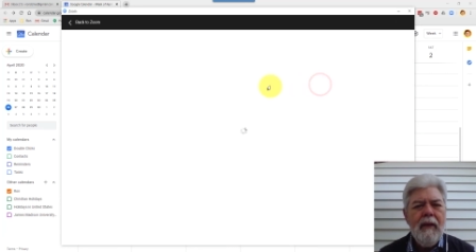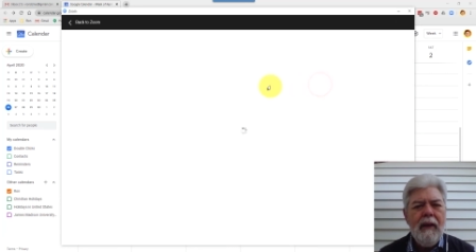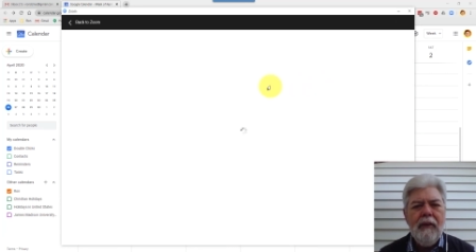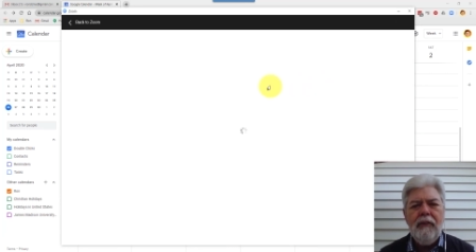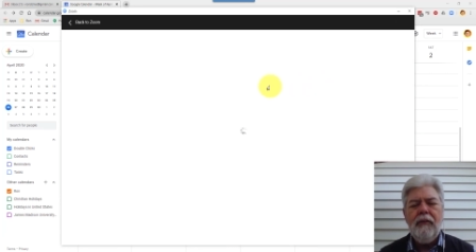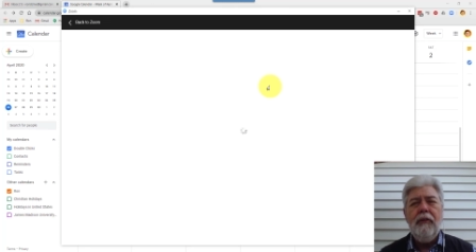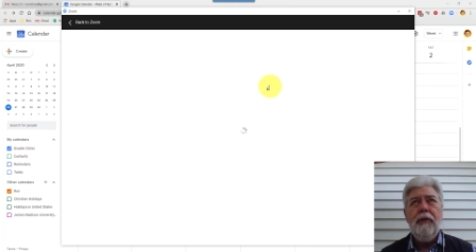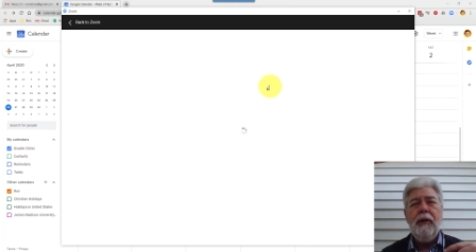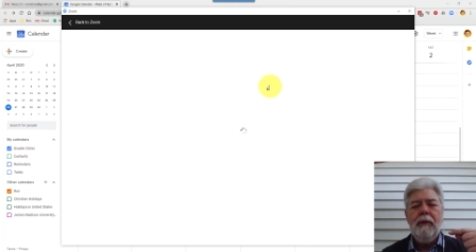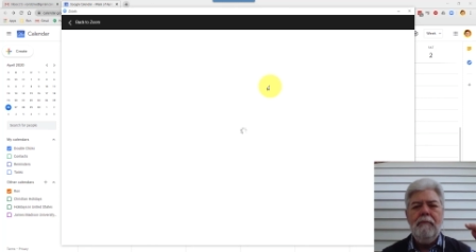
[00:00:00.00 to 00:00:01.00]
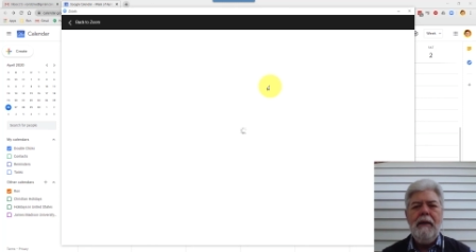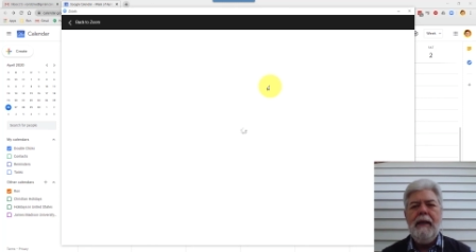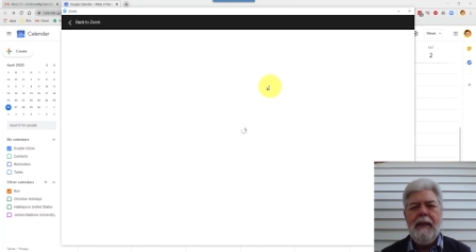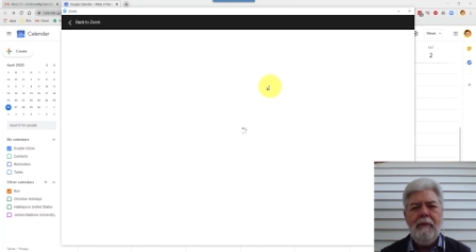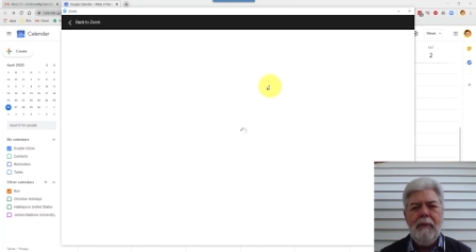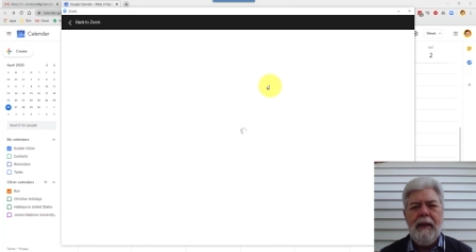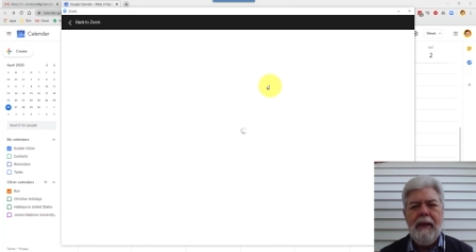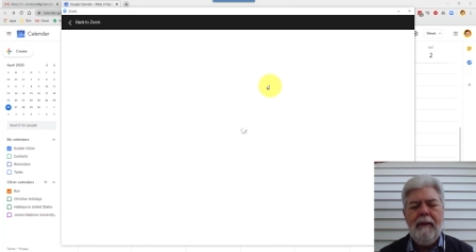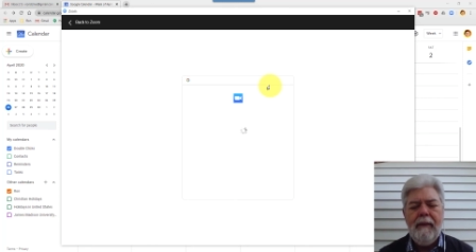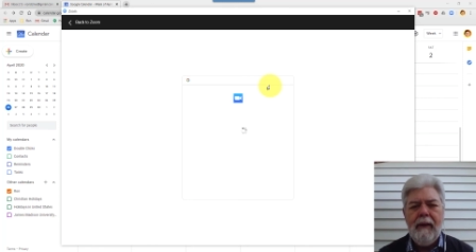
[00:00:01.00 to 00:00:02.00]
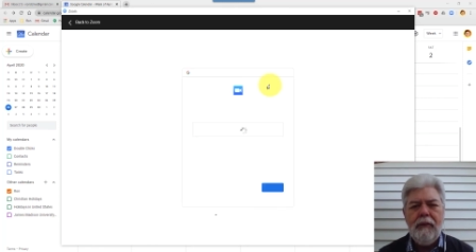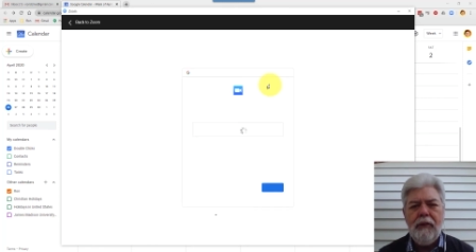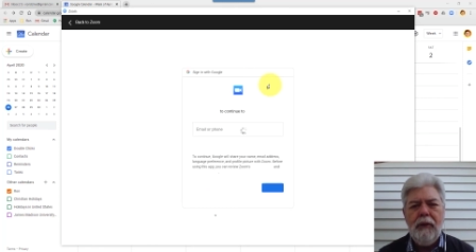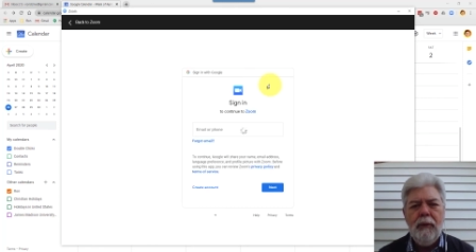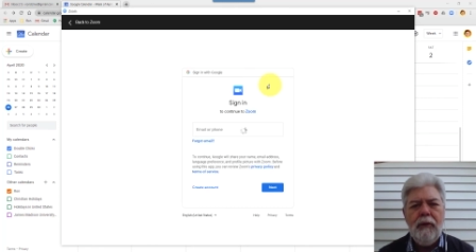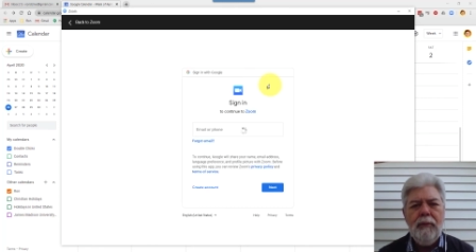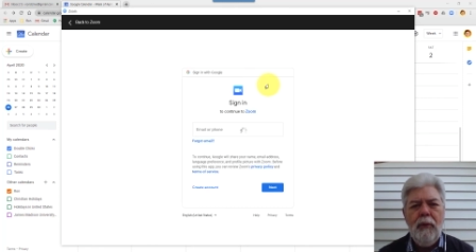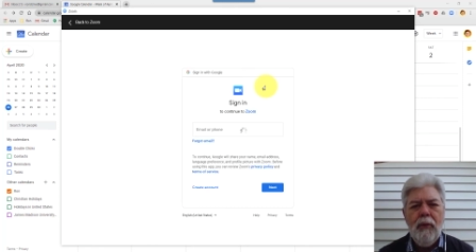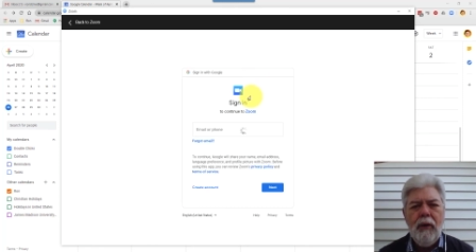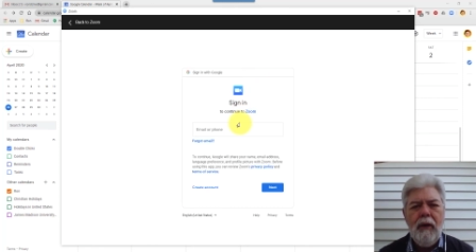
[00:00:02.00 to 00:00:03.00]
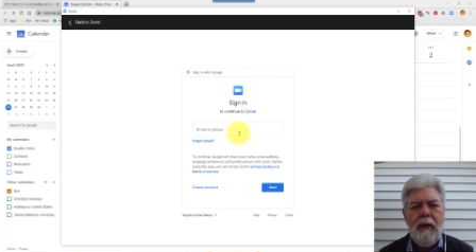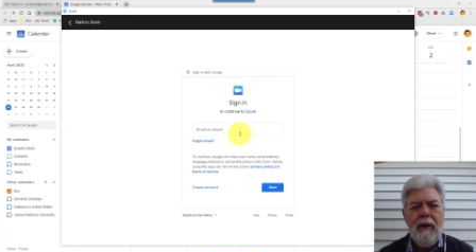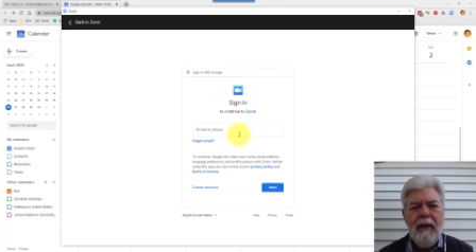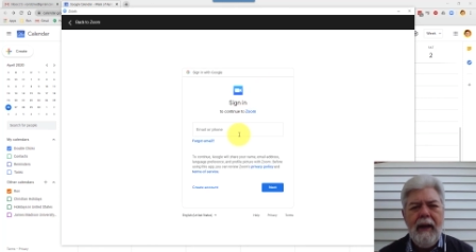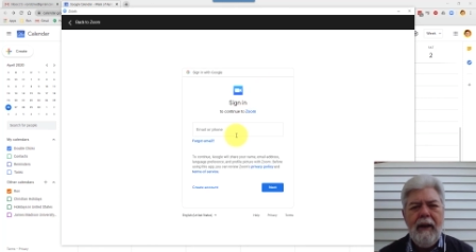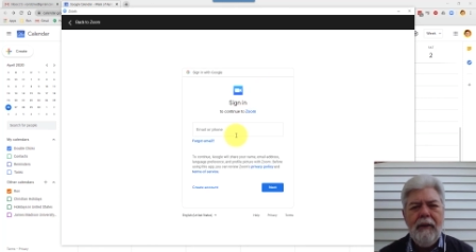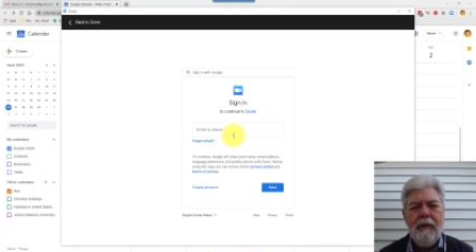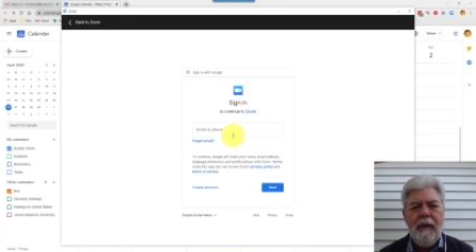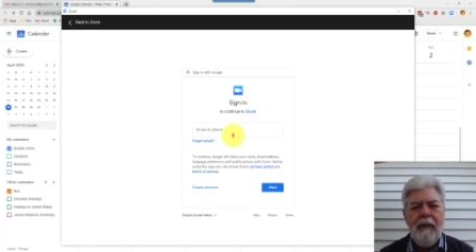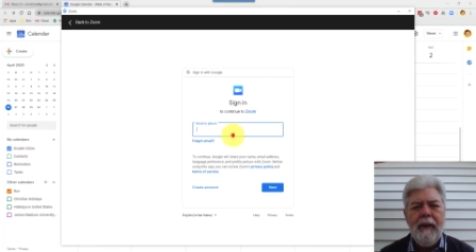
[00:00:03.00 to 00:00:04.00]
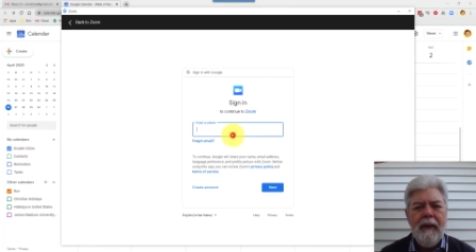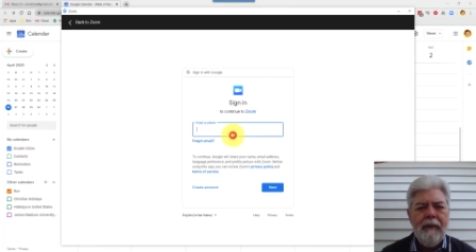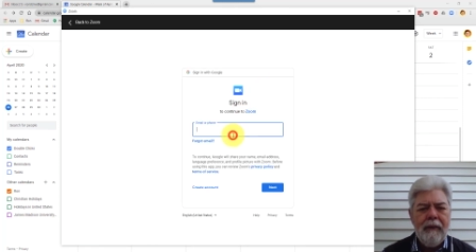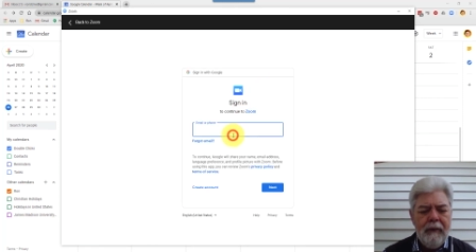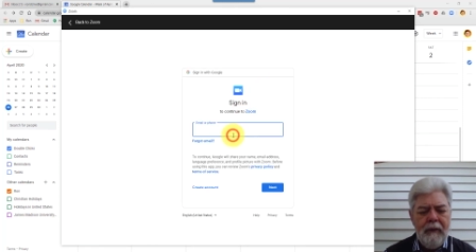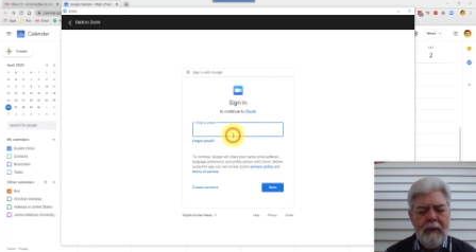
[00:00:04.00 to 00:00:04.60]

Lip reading: And this is to do an immediate meeting, and then I'll show you once more how to do the other.